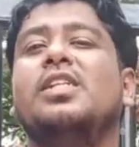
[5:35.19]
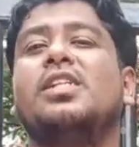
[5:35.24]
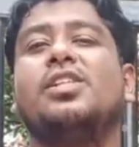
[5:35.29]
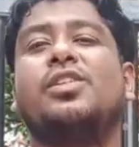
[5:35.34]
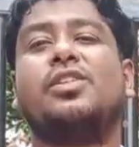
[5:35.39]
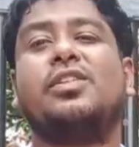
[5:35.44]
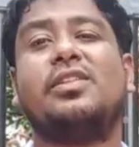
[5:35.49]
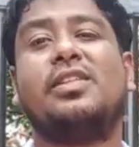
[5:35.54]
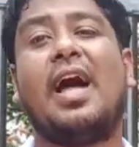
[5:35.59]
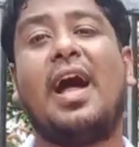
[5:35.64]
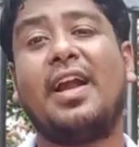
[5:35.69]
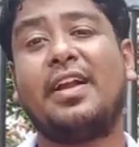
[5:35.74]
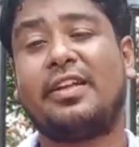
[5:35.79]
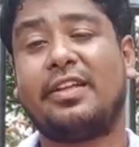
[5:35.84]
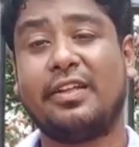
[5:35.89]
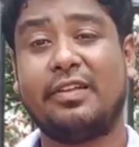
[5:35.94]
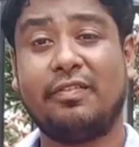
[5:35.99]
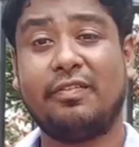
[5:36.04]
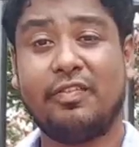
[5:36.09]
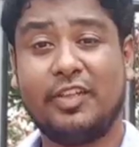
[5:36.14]
So that
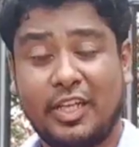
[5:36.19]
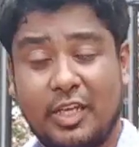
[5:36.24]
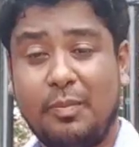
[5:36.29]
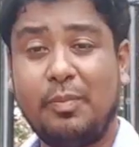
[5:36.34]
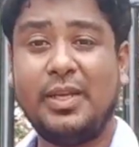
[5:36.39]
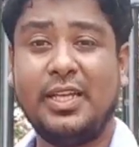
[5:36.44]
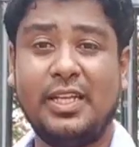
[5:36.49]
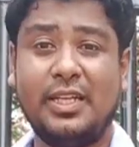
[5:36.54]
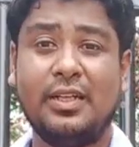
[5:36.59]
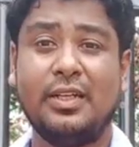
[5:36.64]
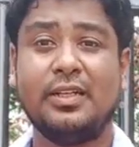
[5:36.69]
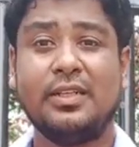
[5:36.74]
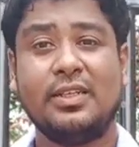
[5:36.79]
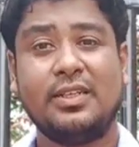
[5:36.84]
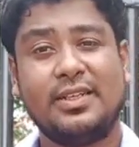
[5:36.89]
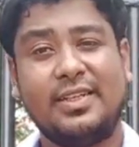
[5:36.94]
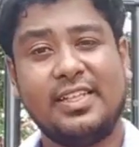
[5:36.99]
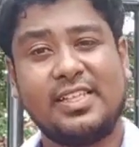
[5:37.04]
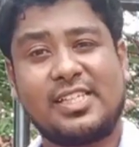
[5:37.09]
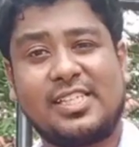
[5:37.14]
will be
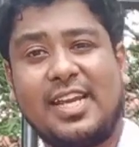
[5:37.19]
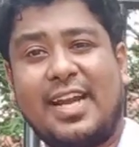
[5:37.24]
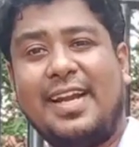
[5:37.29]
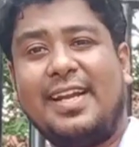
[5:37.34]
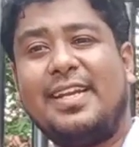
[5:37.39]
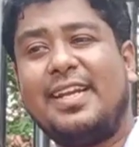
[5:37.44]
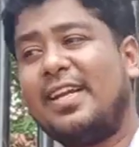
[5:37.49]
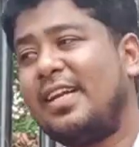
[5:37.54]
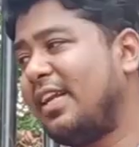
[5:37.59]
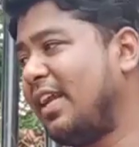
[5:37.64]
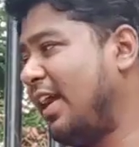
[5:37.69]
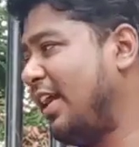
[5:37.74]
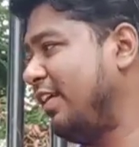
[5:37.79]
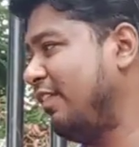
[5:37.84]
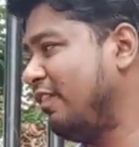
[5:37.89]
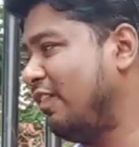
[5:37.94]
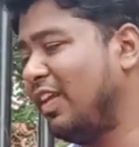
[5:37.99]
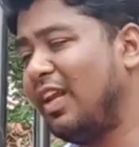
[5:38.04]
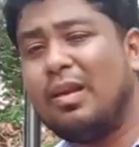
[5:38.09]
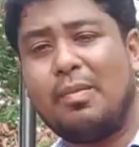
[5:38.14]
decided
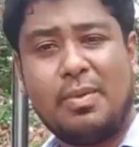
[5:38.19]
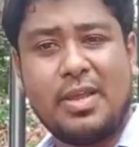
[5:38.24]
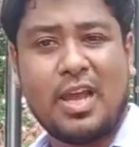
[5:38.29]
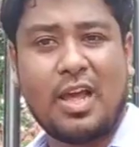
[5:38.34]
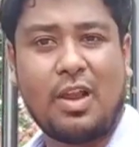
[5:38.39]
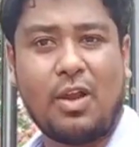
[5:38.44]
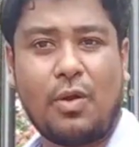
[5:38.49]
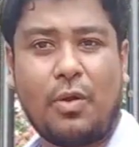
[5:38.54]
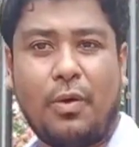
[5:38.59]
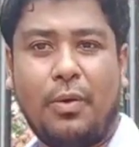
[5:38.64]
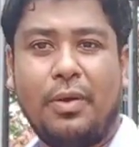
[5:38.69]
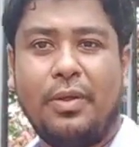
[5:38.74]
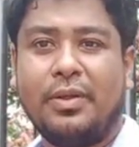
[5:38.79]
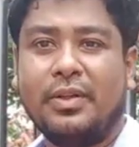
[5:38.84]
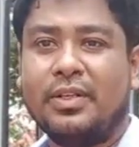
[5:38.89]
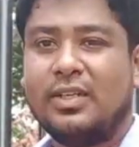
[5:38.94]
and will be allowed.